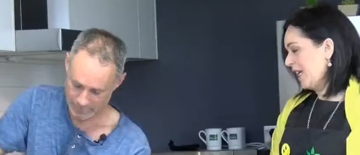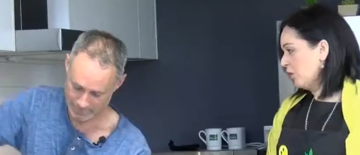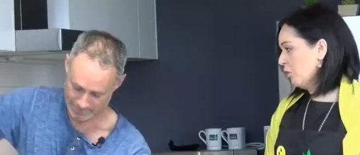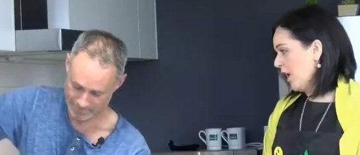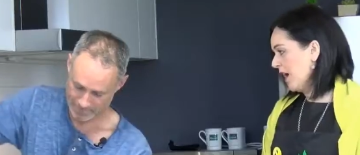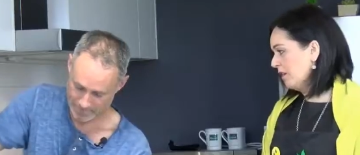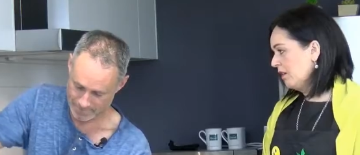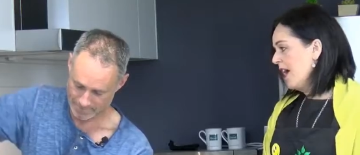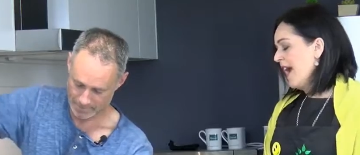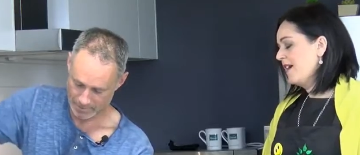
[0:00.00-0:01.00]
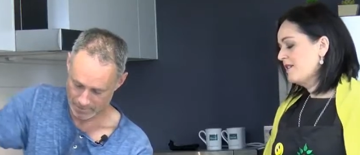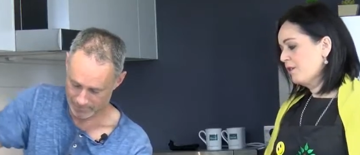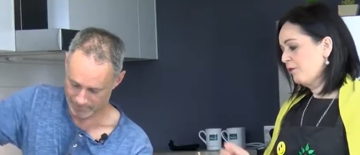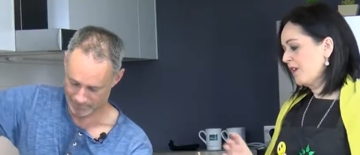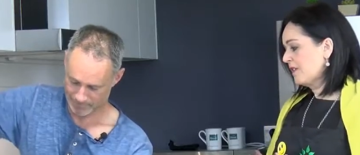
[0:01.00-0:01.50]
Speaker 1: eaten well, has it
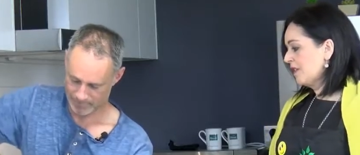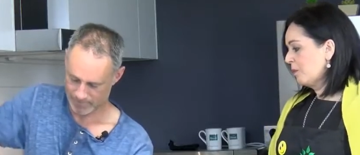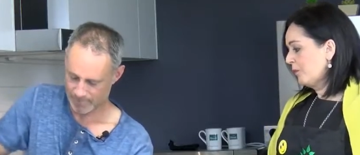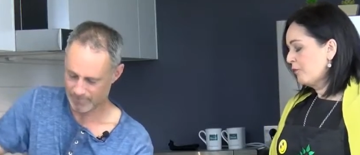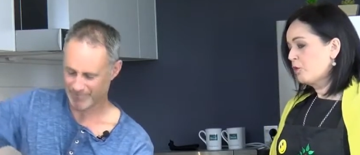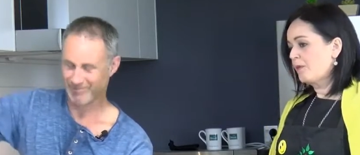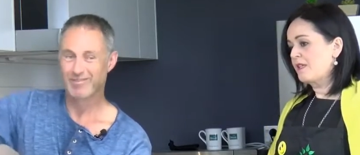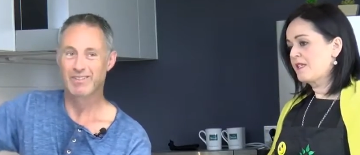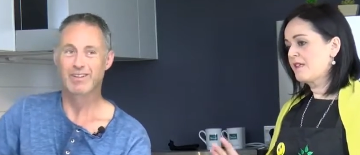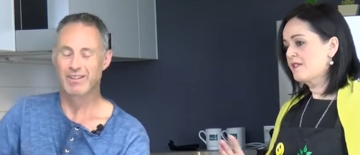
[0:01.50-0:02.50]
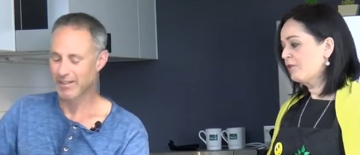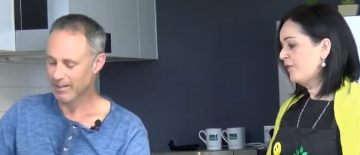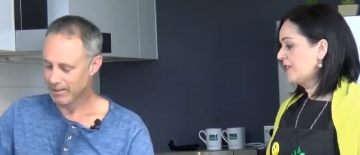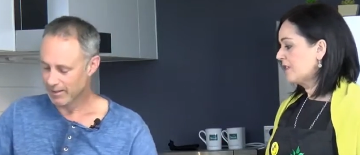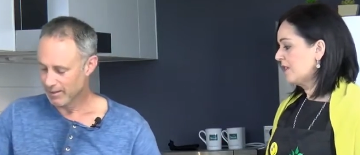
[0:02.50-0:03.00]
affected their performance? Has it
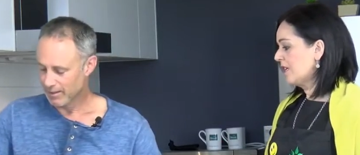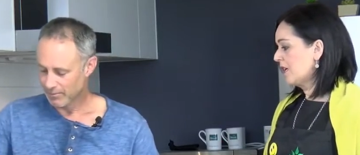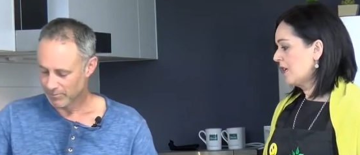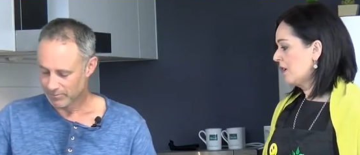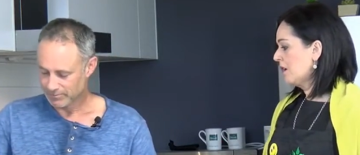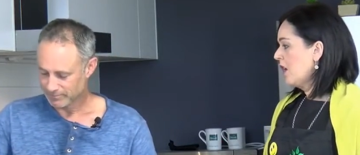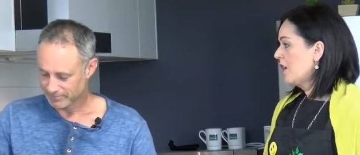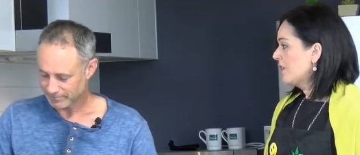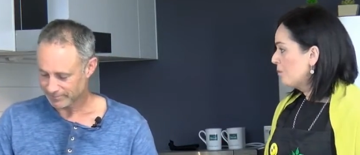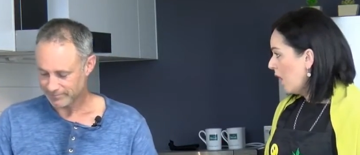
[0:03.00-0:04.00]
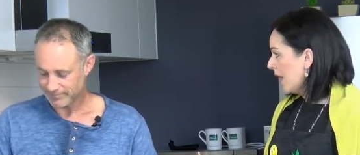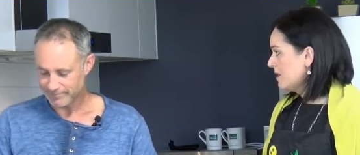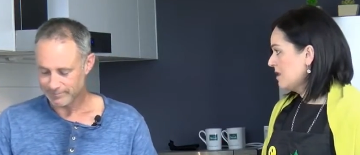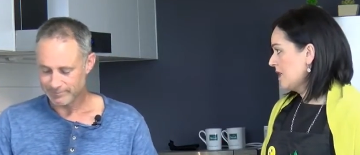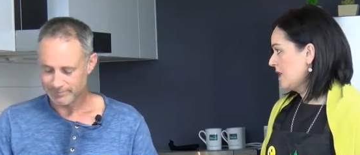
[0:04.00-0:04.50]
affected their their
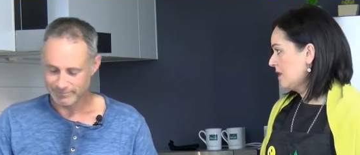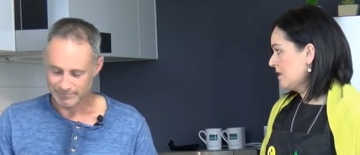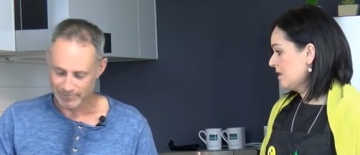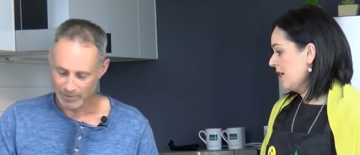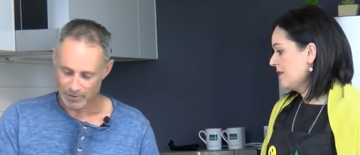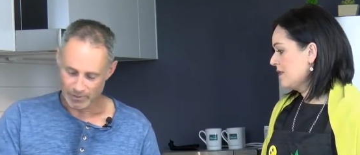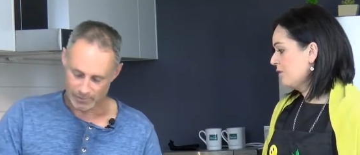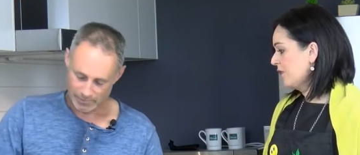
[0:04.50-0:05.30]
mindset? Has it